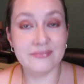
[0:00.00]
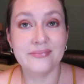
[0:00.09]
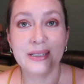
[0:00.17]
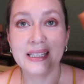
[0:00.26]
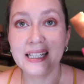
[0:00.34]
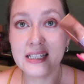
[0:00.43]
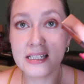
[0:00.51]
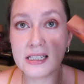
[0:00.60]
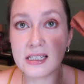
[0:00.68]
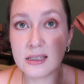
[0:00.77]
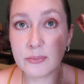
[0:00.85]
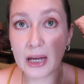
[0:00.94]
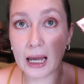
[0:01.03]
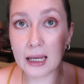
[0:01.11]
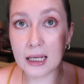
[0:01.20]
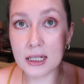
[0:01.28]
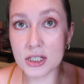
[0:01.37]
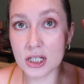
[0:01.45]
but this is the
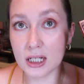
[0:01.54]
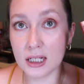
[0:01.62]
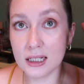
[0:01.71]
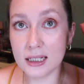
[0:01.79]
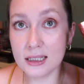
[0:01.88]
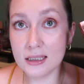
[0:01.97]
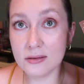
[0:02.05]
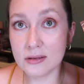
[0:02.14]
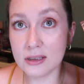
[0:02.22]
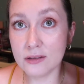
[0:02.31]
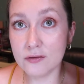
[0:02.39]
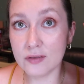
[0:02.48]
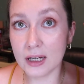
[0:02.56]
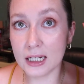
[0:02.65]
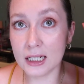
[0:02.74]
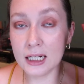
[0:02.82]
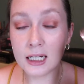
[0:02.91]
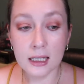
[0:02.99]
packaging. It's really
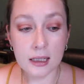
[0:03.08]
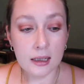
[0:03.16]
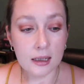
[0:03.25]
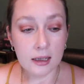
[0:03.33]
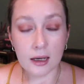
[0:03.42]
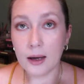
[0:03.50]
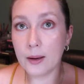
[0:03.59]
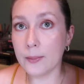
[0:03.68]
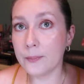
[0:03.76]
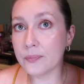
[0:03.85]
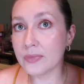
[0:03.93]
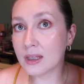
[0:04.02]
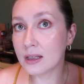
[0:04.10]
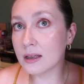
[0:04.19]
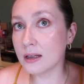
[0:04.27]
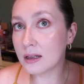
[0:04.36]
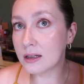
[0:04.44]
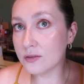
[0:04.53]
fun. Um,
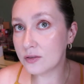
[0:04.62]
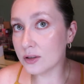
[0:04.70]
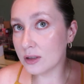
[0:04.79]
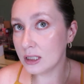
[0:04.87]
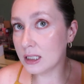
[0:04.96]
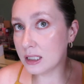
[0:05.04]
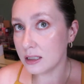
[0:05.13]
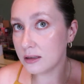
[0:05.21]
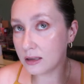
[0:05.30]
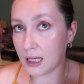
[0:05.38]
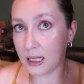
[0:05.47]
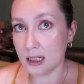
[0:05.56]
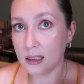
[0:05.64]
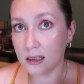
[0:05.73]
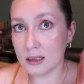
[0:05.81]
and if you can hear that.